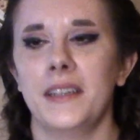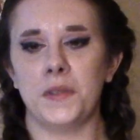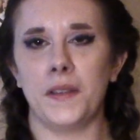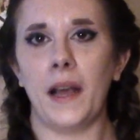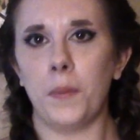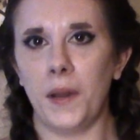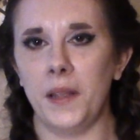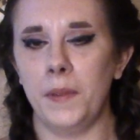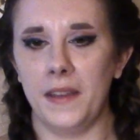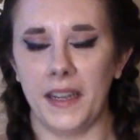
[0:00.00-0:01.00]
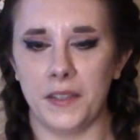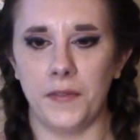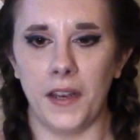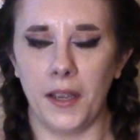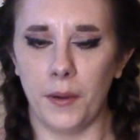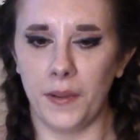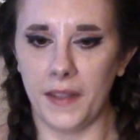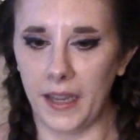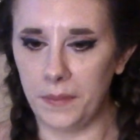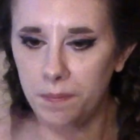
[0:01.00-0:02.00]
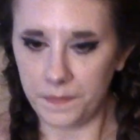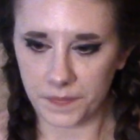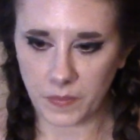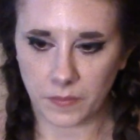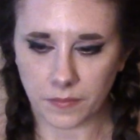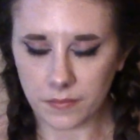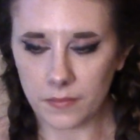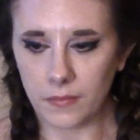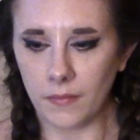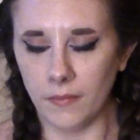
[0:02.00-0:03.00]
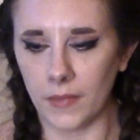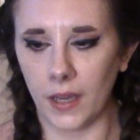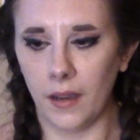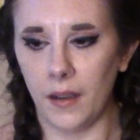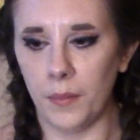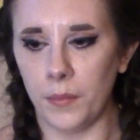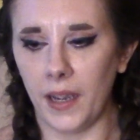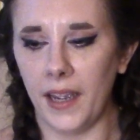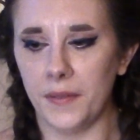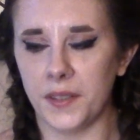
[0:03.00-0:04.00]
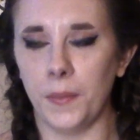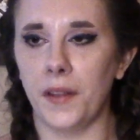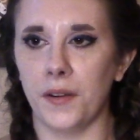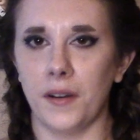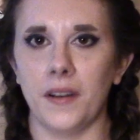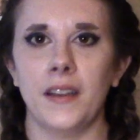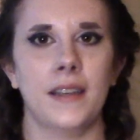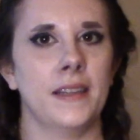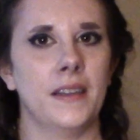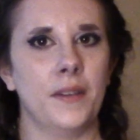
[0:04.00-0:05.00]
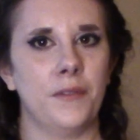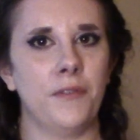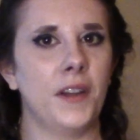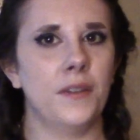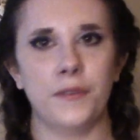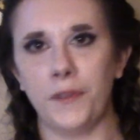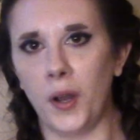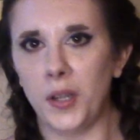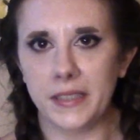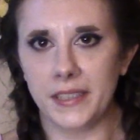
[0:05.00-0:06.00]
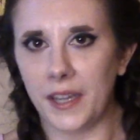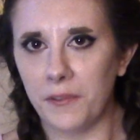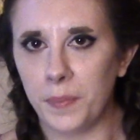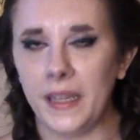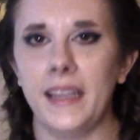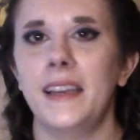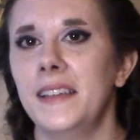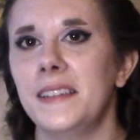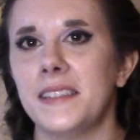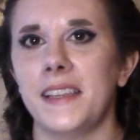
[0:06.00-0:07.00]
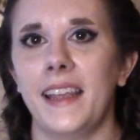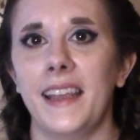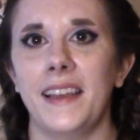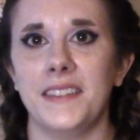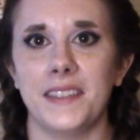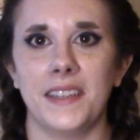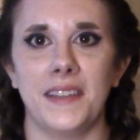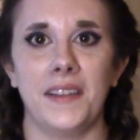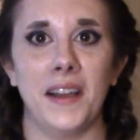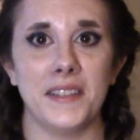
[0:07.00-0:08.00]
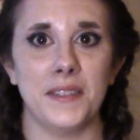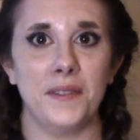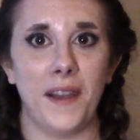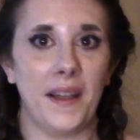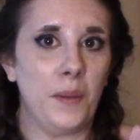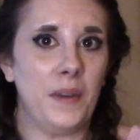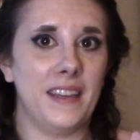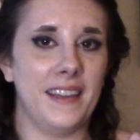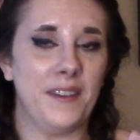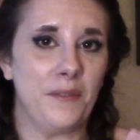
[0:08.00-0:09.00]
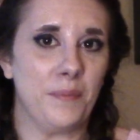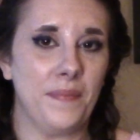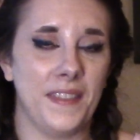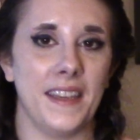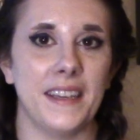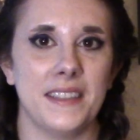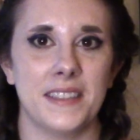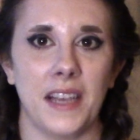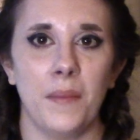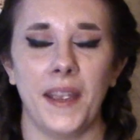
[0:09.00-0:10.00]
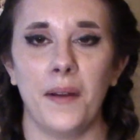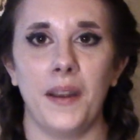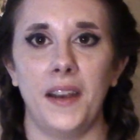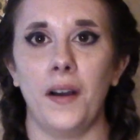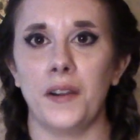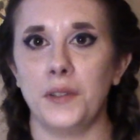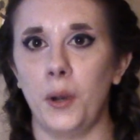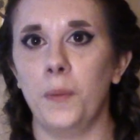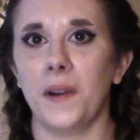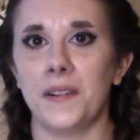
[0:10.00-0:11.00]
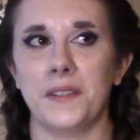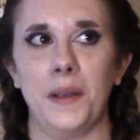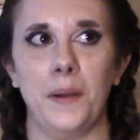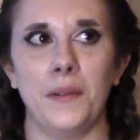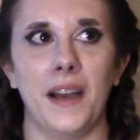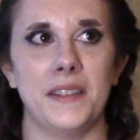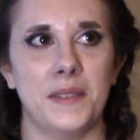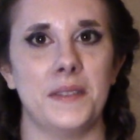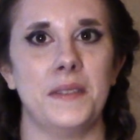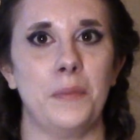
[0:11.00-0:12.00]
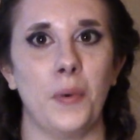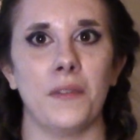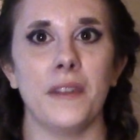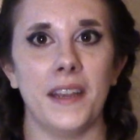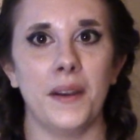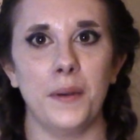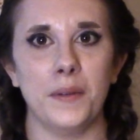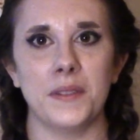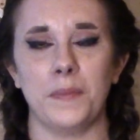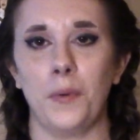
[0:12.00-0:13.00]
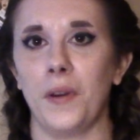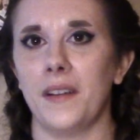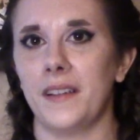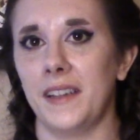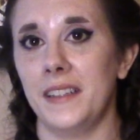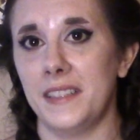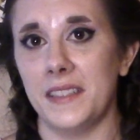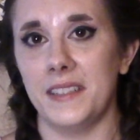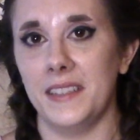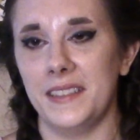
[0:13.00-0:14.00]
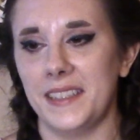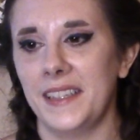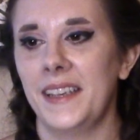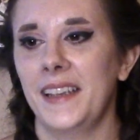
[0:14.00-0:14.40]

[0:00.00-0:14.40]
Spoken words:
So that'll probably be the next video. And then I have some other fun fall stuff planned, and lots of Halloween things coming out in October, so lots more videos, more consistent